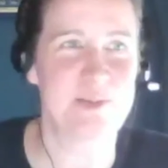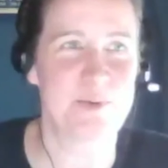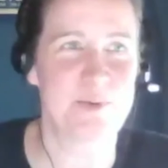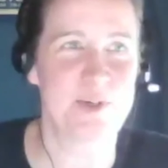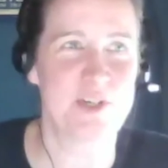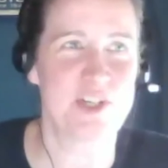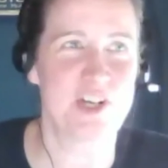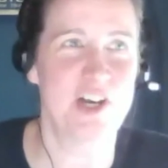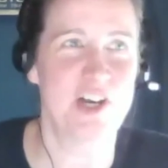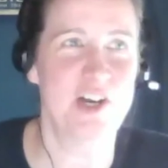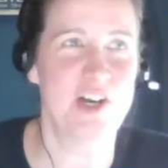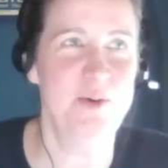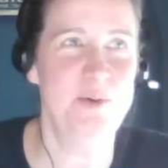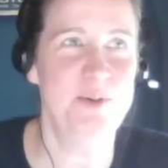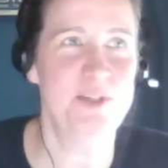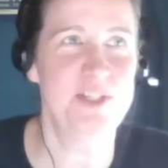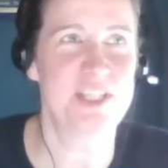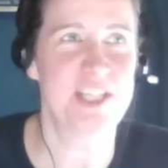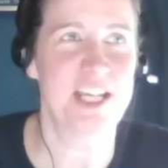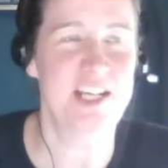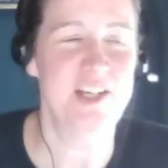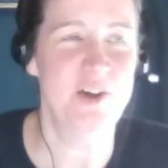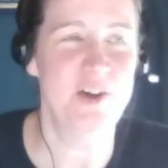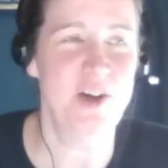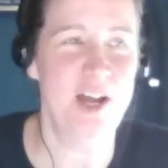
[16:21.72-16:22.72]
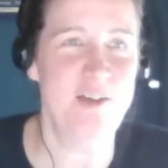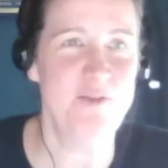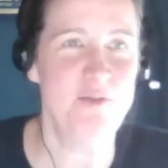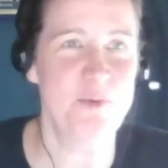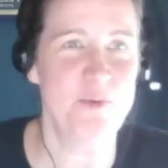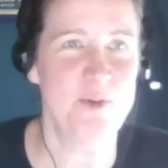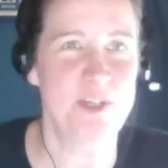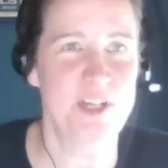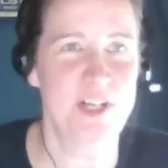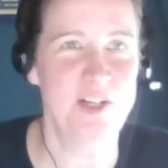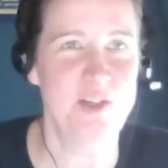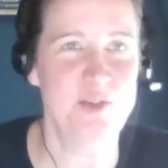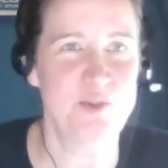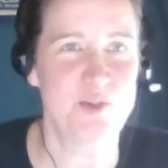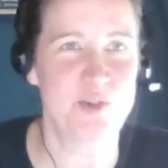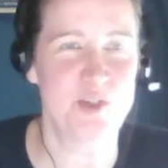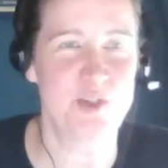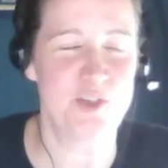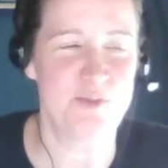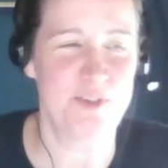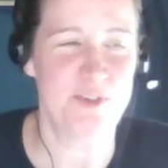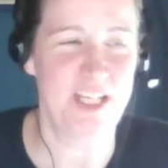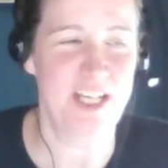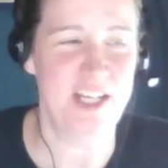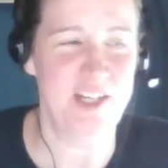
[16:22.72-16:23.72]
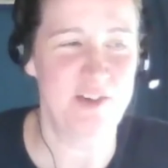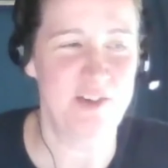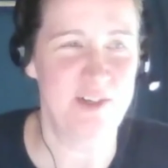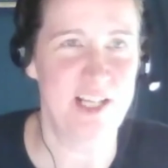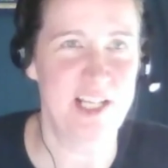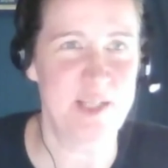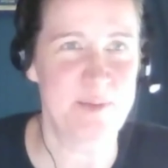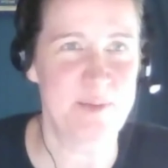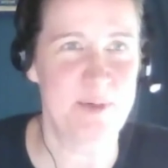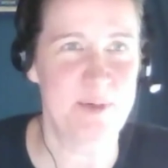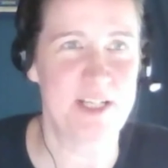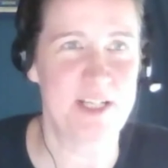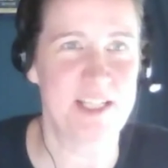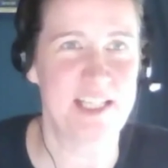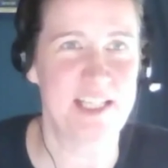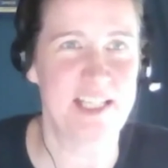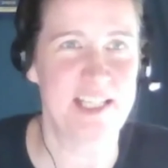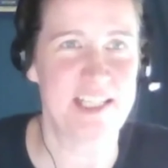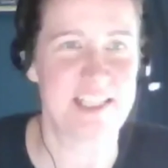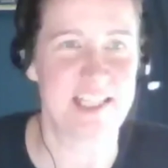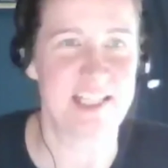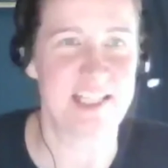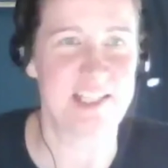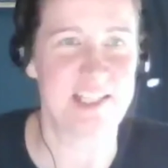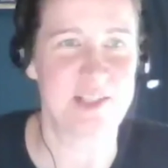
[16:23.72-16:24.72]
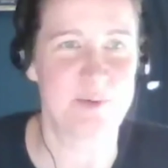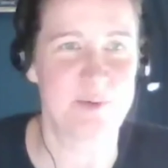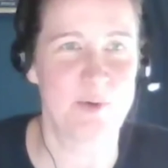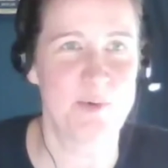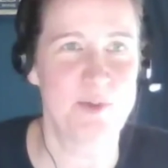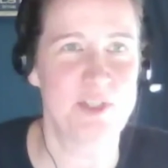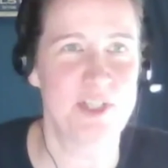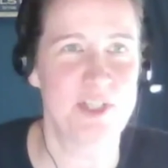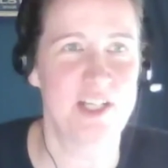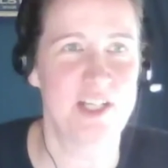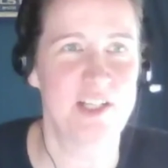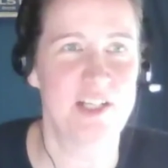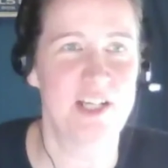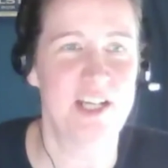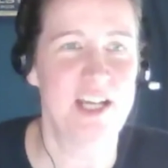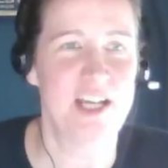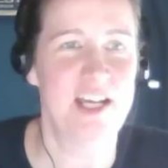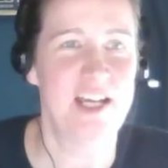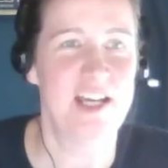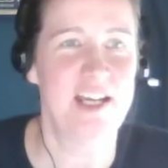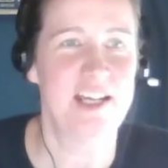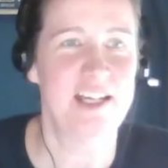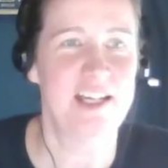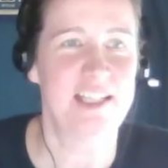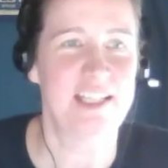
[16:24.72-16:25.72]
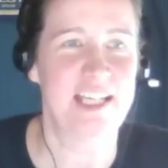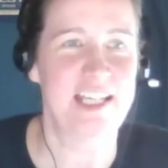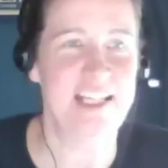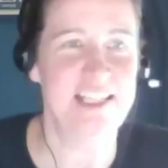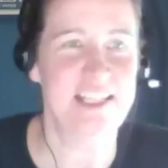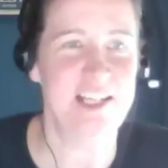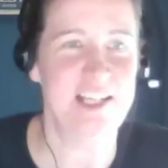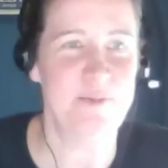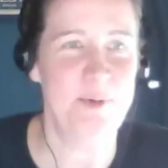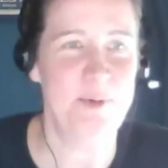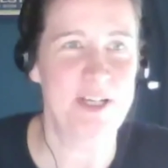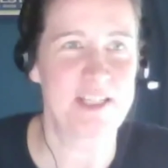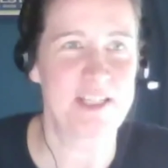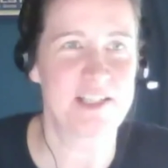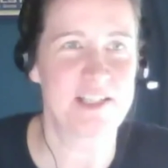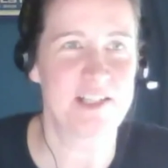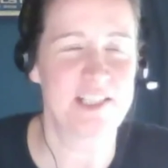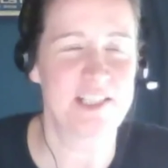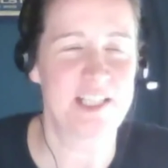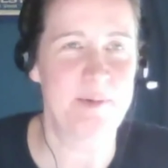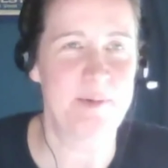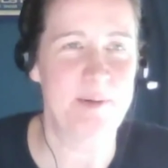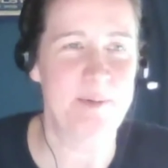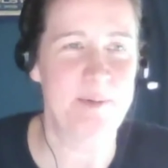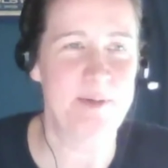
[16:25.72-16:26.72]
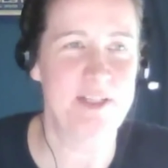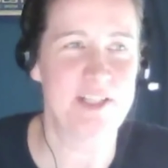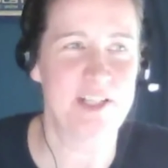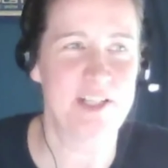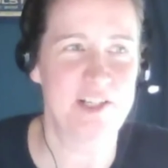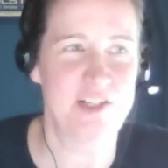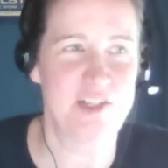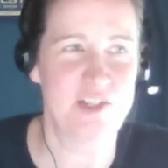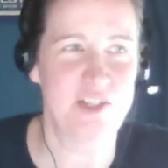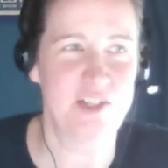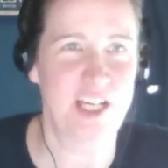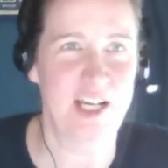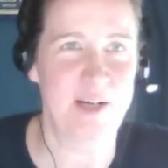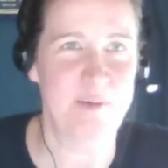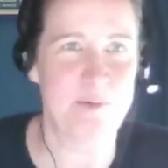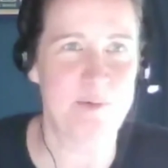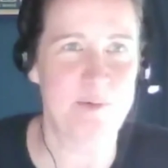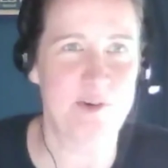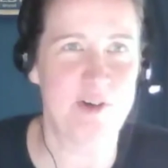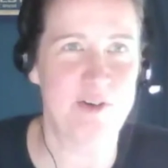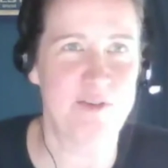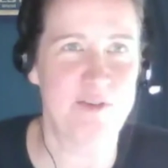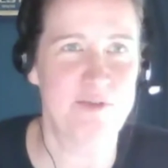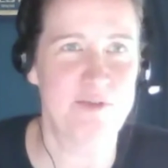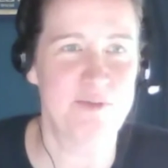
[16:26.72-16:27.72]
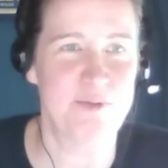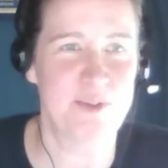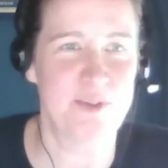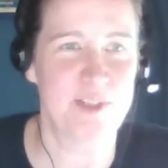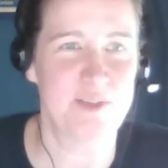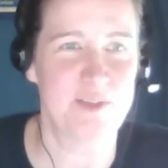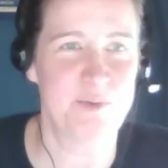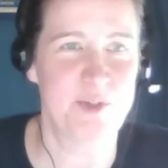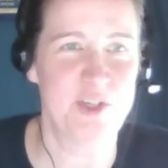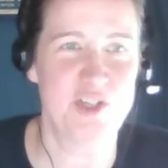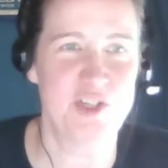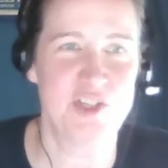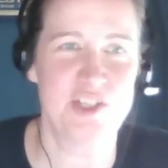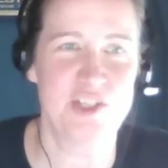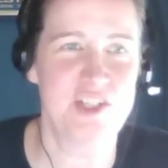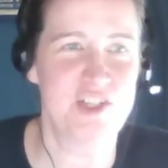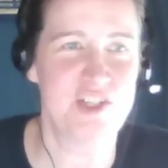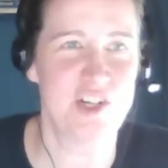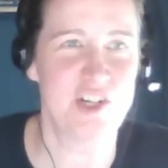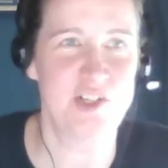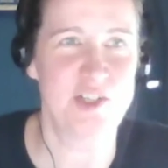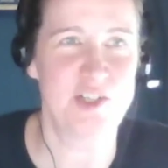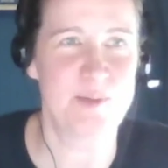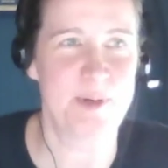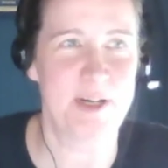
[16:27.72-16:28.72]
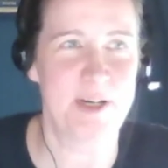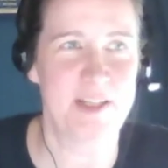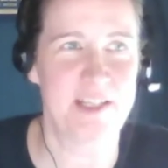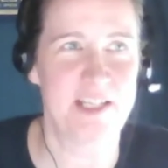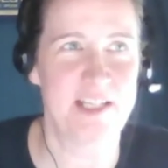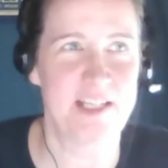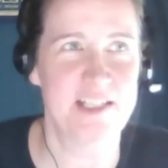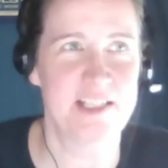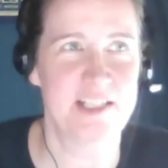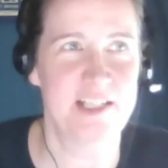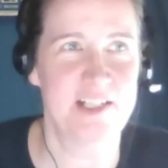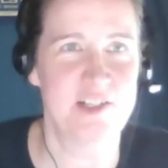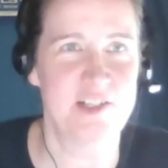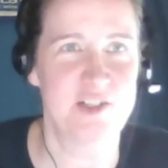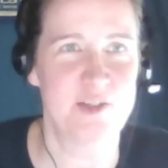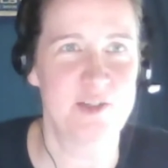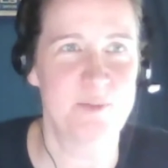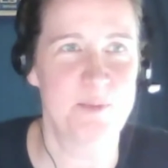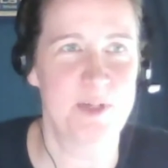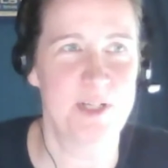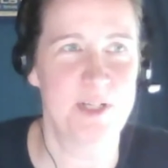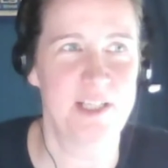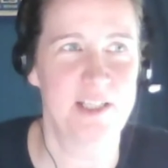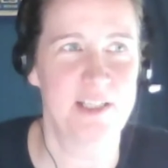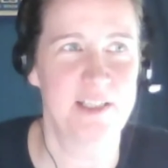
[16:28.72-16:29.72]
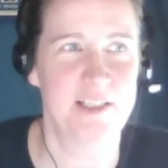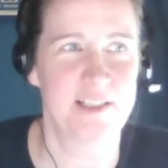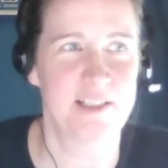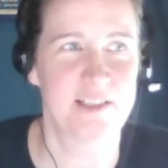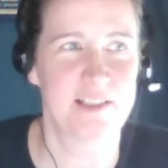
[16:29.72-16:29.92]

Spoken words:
which I would say not everyone knows, George. You forget you're an expert in these things. What we'll do, get yourself back started and maybe turn your camera off. We shouldn't have joked about the internet, should we?